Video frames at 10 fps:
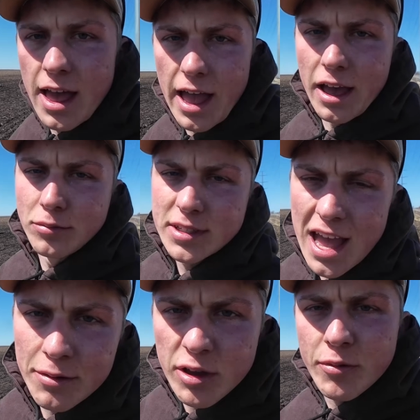I helped
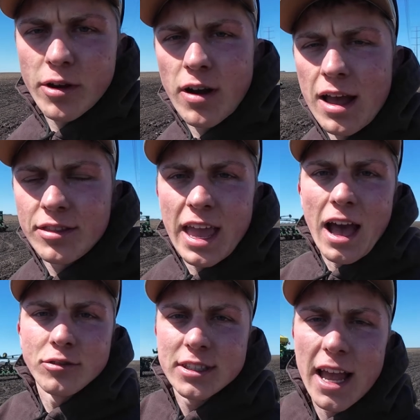Dad. We went around the
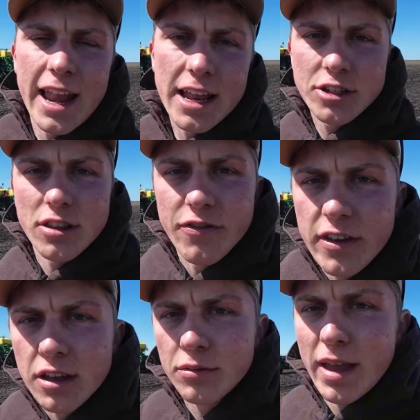outside edge of the
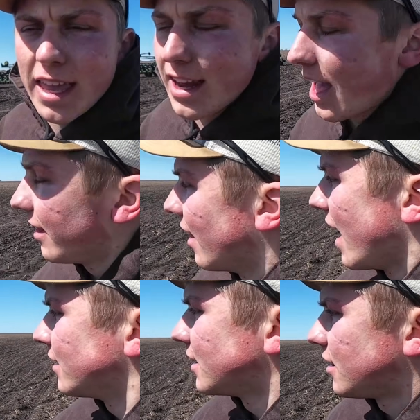field making
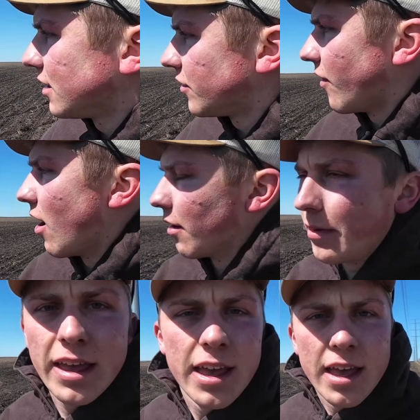headlands at this farm.
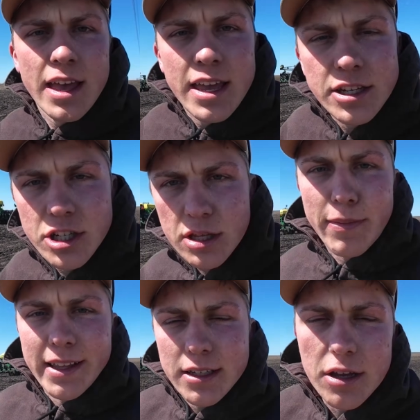He's just
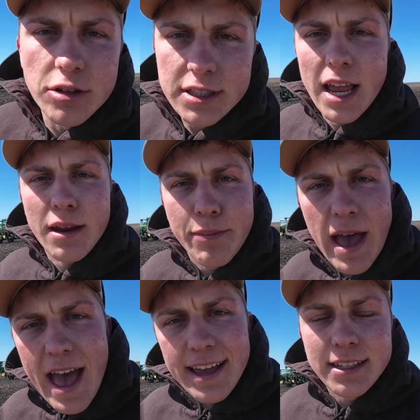about to go second
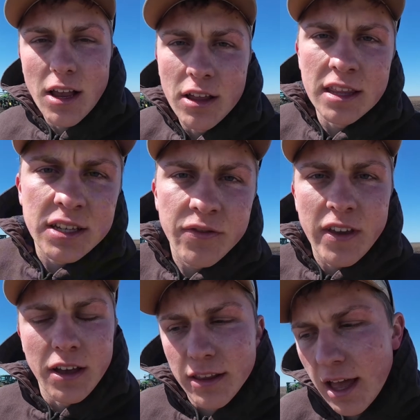pass on this
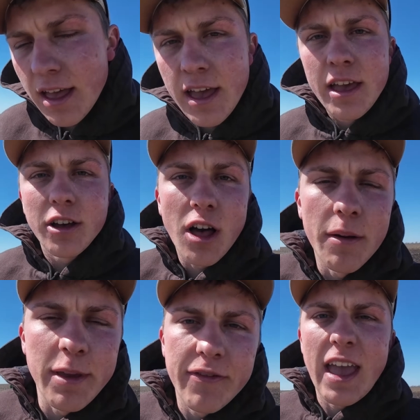field. He'll call
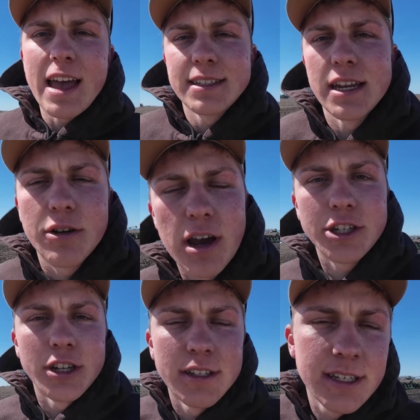me if he has any
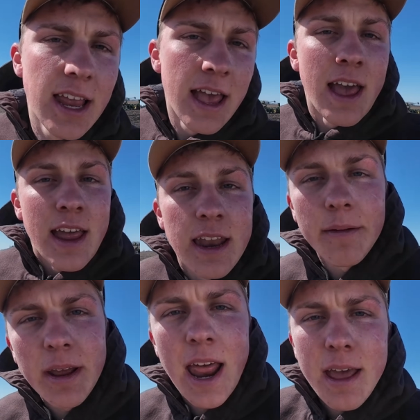questions. Now
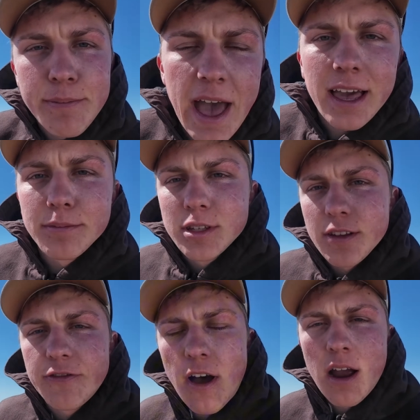I'm gonna head back up to the
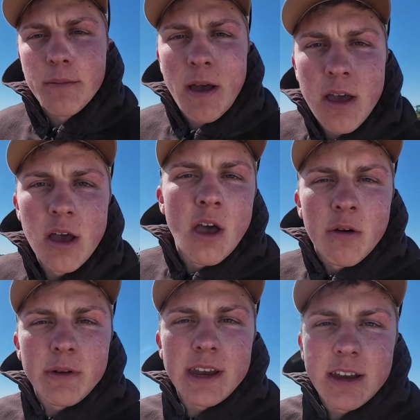farm.
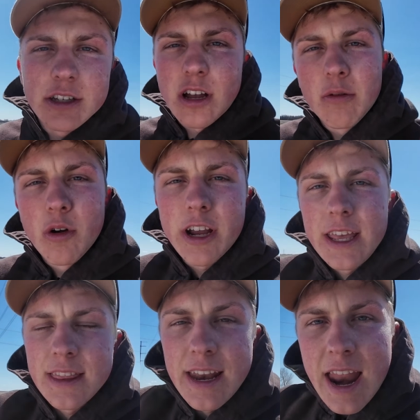We need to start
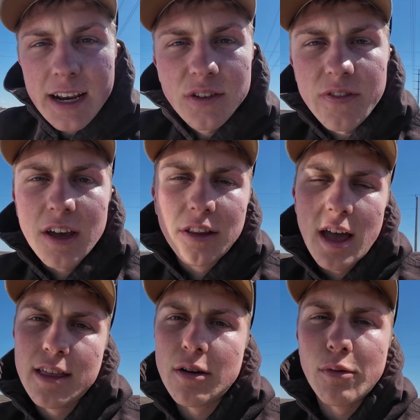working the next field
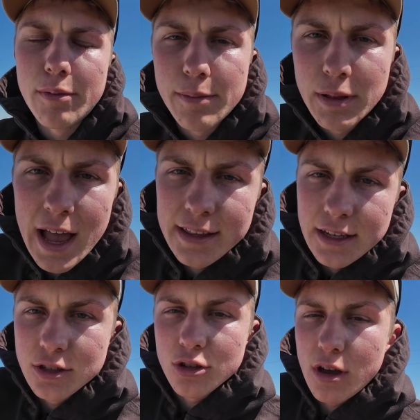that we'll be
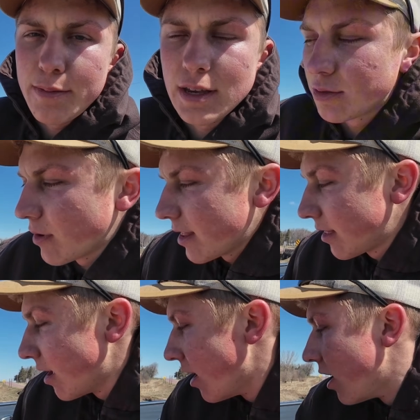planting soybeans with.
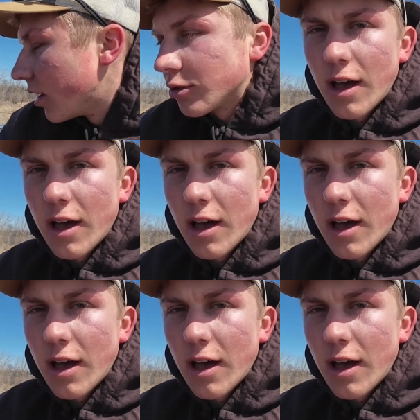So